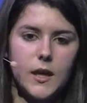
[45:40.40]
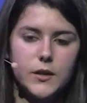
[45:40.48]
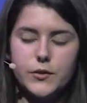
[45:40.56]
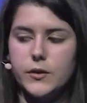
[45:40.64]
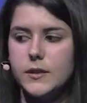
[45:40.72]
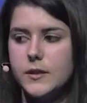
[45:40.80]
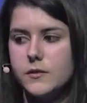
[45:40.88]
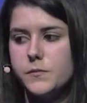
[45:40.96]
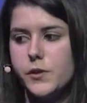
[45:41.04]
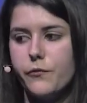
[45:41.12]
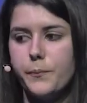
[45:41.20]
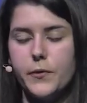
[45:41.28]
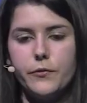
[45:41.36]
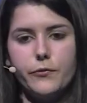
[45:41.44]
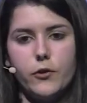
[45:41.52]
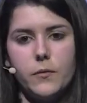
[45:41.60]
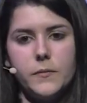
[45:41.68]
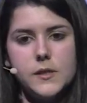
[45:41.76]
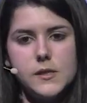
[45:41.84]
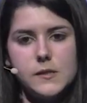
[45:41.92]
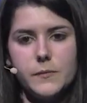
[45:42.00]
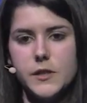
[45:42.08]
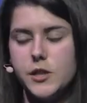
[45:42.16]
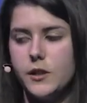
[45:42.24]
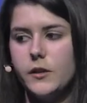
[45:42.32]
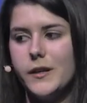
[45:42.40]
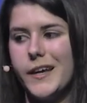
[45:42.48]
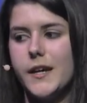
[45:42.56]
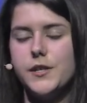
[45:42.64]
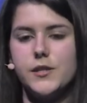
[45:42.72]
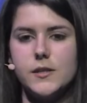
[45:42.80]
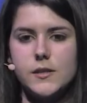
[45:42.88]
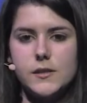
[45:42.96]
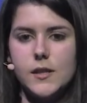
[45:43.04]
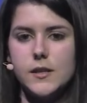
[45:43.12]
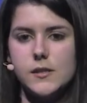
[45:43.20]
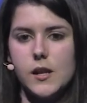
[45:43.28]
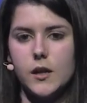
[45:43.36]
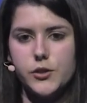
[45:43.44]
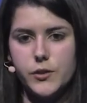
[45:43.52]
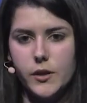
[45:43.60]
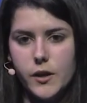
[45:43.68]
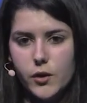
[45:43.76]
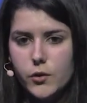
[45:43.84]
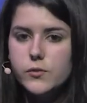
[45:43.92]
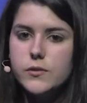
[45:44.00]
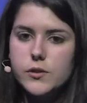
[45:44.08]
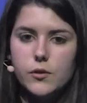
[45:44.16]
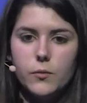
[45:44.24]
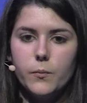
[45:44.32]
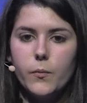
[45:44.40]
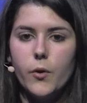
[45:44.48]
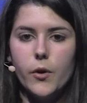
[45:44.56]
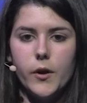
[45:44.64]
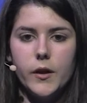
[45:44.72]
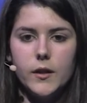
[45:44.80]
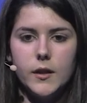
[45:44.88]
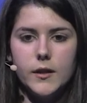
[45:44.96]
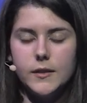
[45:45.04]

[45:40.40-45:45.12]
So in terms of performance, machine learning agents doesn't actually consume more